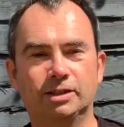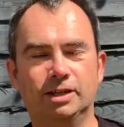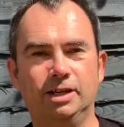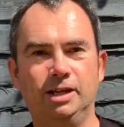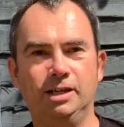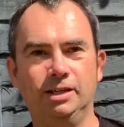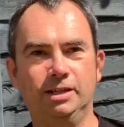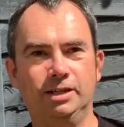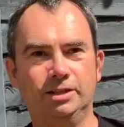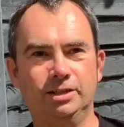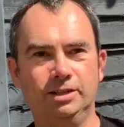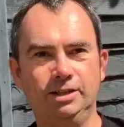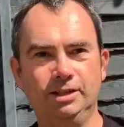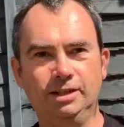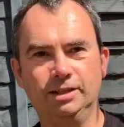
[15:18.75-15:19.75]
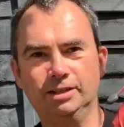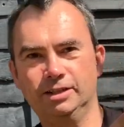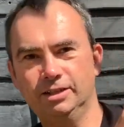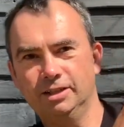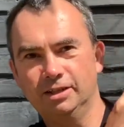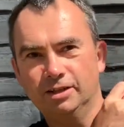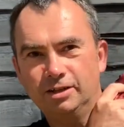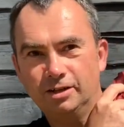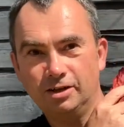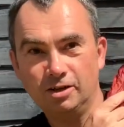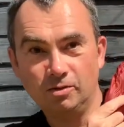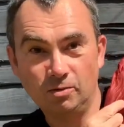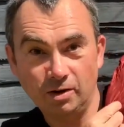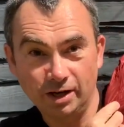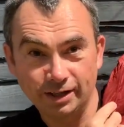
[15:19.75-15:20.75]
and actually that's
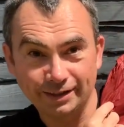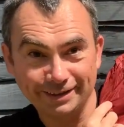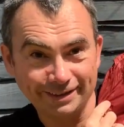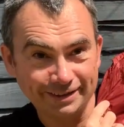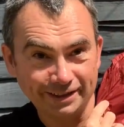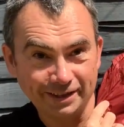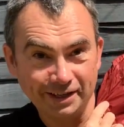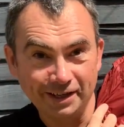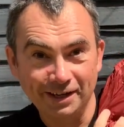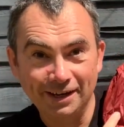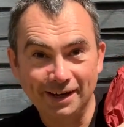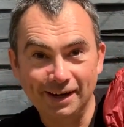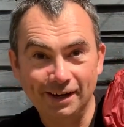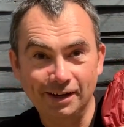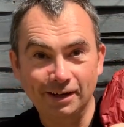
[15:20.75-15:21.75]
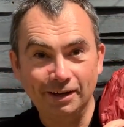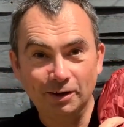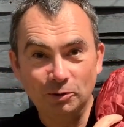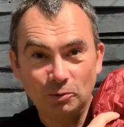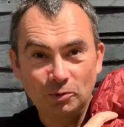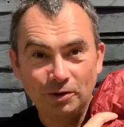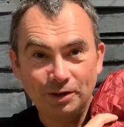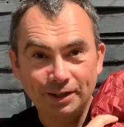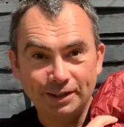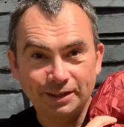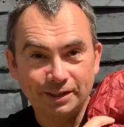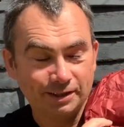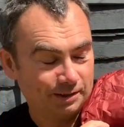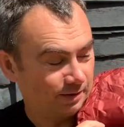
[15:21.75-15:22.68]
quite a wide